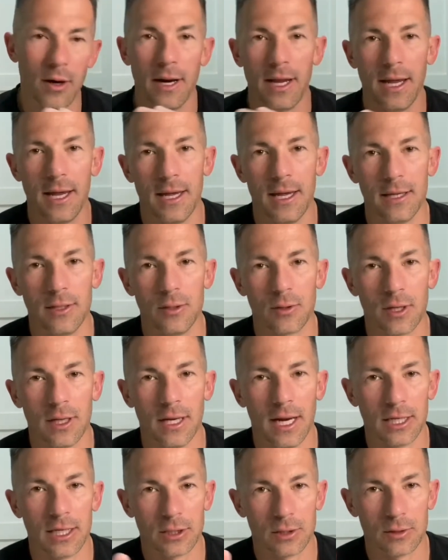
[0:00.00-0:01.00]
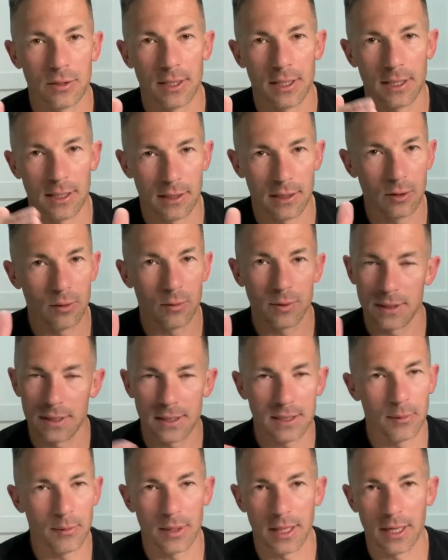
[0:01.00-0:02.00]
and you'll see
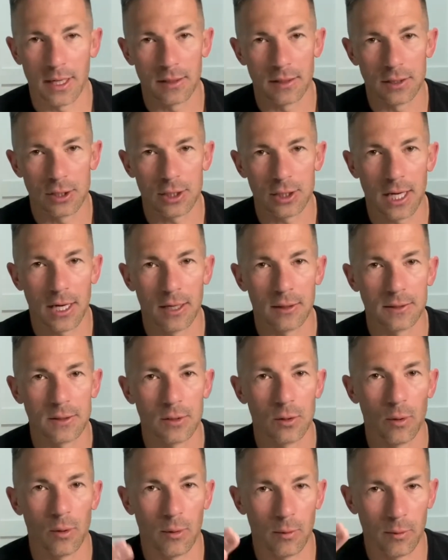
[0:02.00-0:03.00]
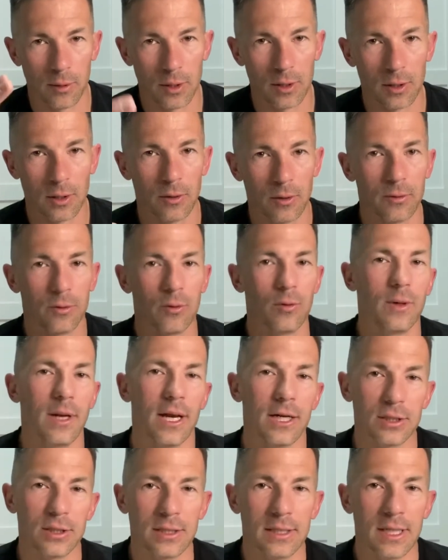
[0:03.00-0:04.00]
some of that on this channel too, where you can go through and
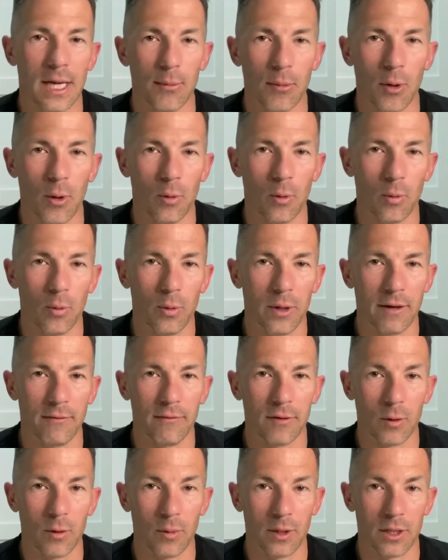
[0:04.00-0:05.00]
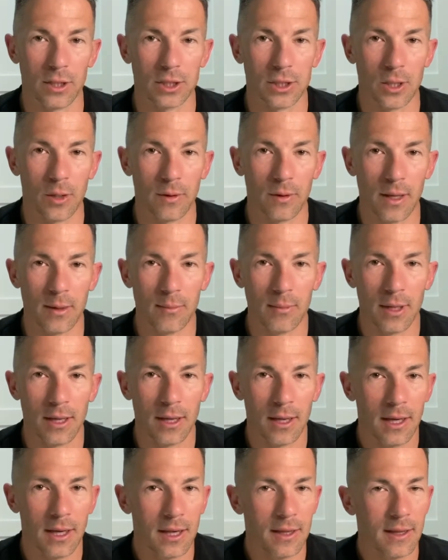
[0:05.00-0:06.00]
actually demo whatever you want to show them.
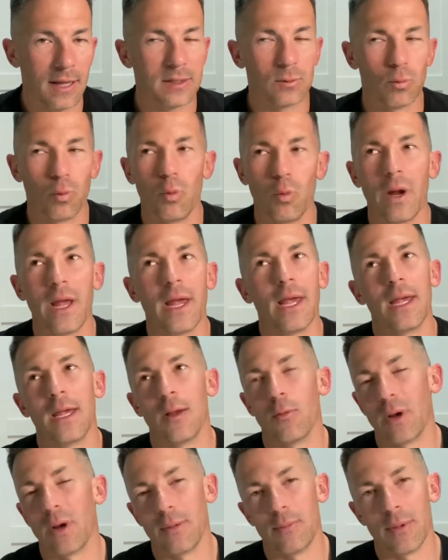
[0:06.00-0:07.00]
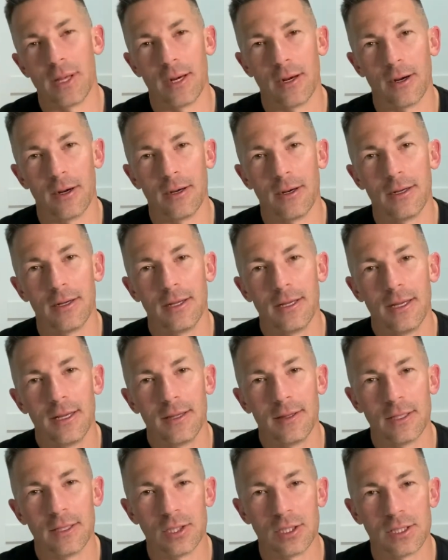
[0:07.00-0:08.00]
That's way, way better
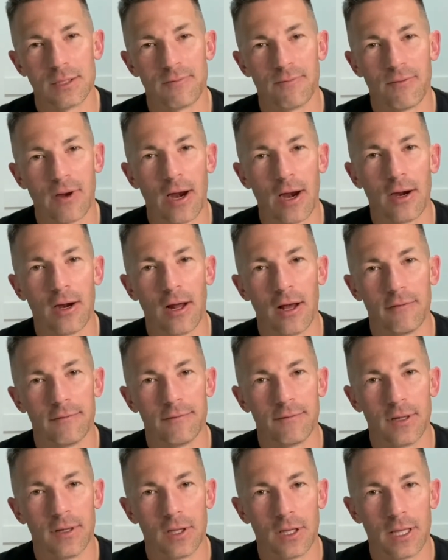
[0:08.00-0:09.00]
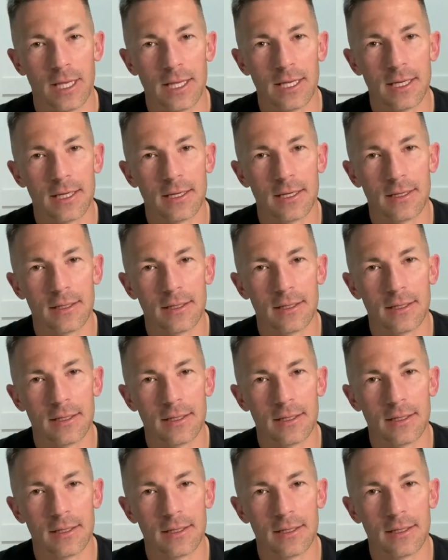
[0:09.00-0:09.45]
than just firing off a link.